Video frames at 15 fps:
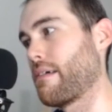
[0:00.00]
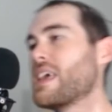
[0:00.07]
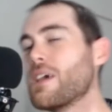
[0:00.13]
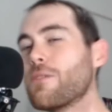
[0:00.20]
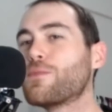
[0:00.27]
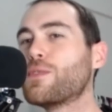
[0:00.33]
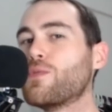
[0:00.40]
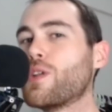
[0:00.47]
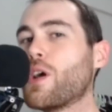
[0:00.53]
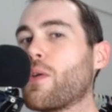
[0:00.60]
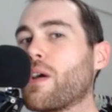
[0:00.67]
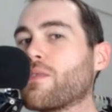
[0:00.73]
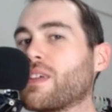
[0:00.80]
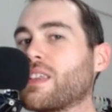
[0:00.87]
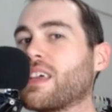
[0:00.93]
If you know
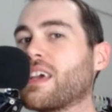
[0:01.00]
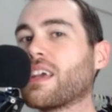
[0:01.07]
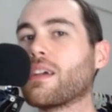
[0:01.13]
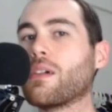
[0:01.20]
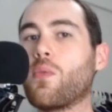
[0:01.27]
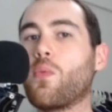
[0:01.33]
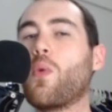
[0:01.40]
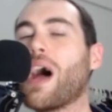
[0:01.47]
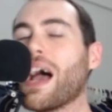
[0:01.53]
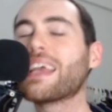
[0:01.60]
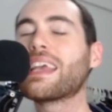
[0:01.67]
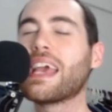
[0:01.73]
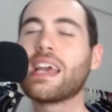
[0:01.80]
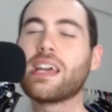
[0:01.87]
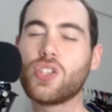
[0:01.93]
everything, why
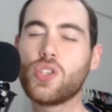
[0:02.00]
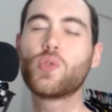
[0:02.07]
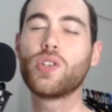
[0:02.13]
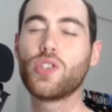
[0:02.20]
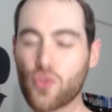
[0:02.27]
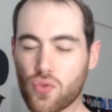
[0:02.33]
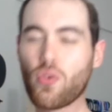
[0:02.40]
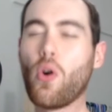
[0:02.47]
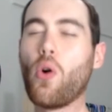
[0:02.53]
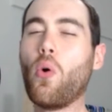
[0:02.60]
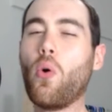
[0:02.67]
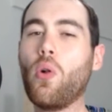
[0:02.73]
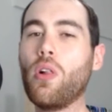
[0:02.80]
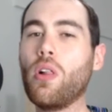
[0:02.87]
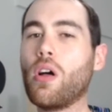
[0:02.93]
can't you
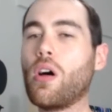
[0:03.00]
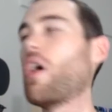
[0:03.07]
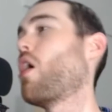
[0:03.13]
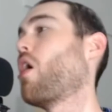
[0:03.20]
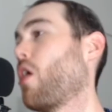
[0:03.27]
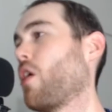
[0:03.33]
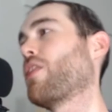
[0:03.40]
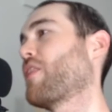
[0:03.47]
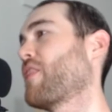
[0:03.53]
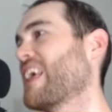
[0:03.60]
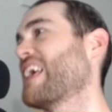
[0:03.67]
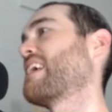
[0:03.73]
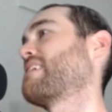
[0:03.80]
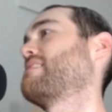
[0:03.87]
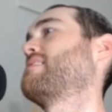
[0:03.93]
control all the
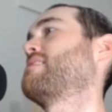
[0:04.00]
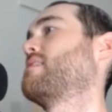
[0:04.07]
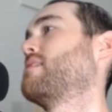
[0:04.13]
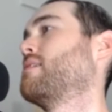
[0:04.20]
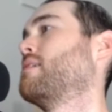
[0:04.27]
things?